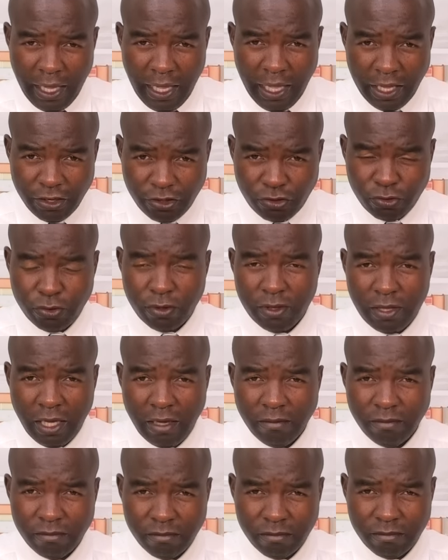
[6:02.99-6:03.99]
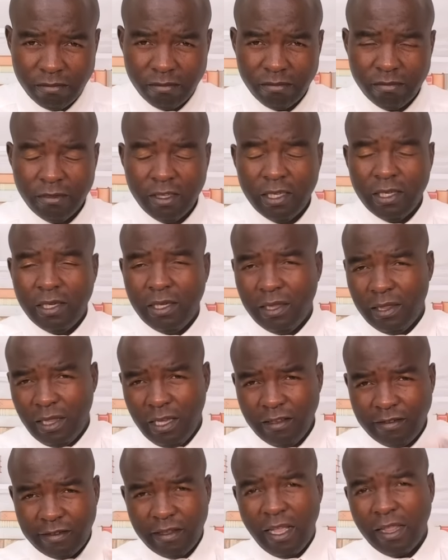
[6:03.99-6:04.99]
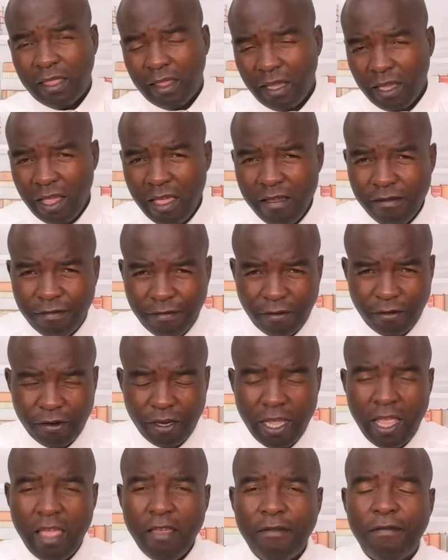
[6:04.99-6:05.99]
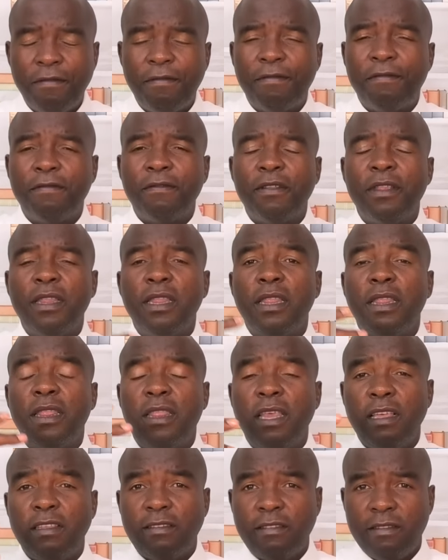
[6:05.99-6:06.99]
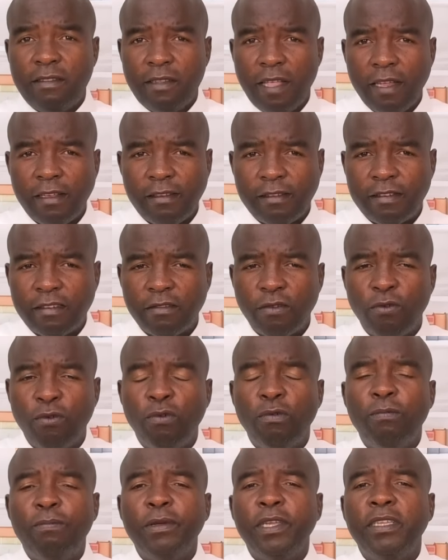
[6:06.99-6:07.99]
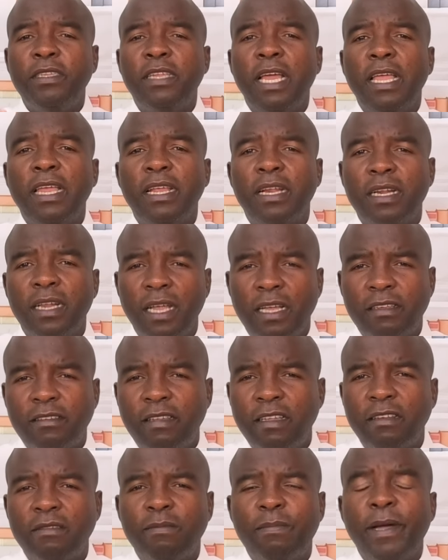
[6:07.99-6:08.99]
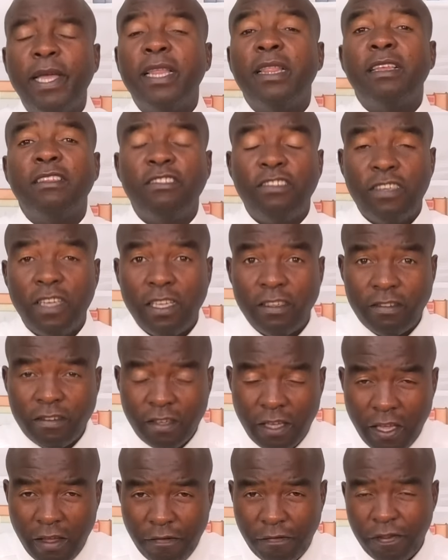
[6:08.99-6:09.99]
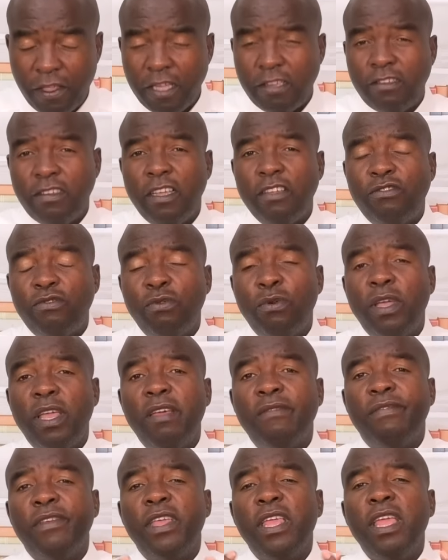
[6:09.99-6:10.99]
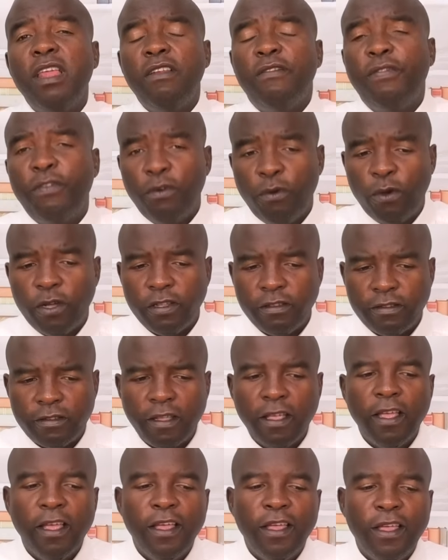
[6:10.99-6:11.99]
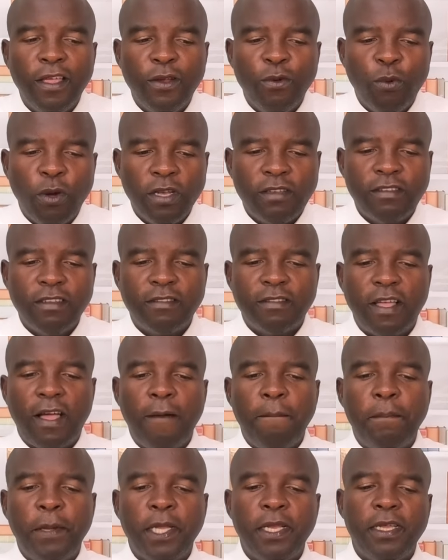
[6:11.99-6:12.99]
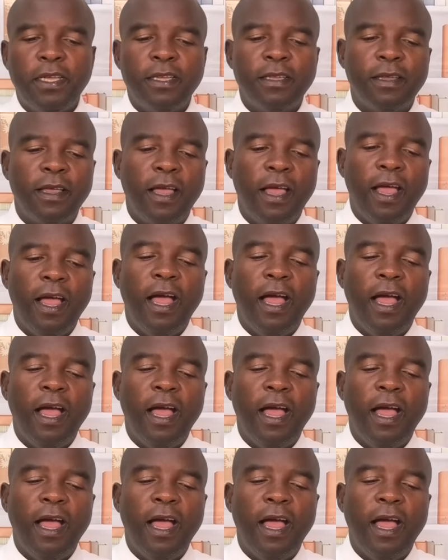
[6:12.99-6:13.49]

And to them, there is nothing evil if the state will be directed by the church, if the church will have influence in what is happening